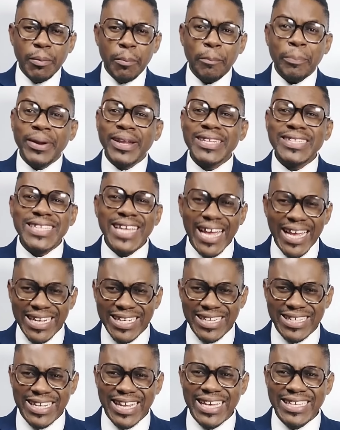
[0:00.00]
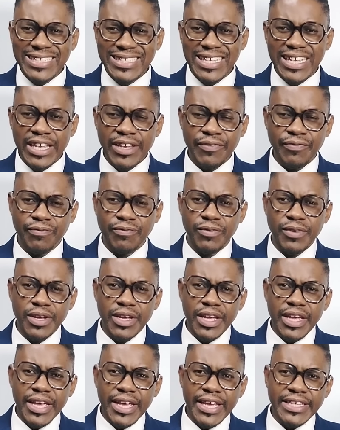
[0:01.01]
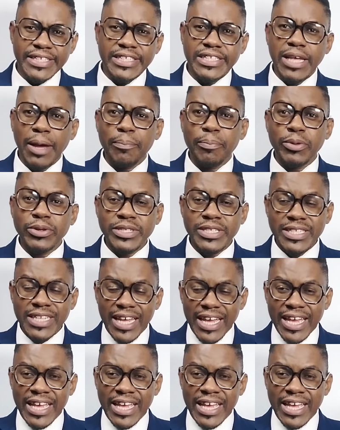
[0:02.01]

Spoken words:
pretended as if he's supporting the